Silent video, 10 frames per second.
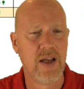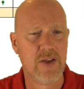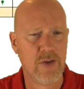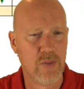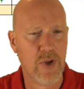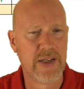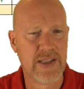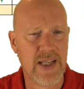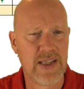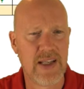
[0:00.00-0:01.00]
you'll want
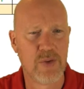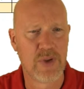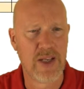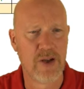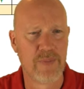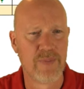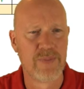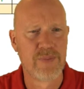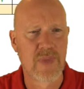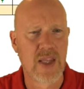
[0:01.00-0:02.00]
to take that into account.
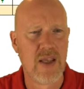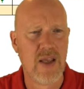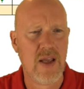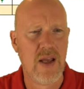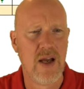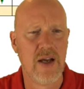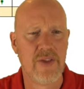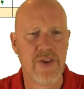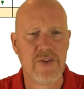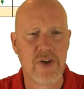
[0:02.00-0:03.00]

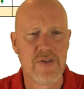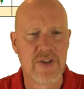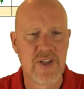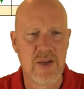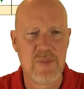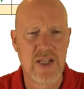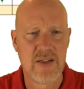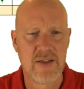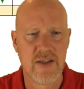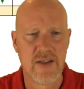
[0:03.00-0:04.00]
The server time
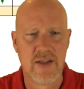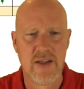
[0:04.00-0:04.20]
delta,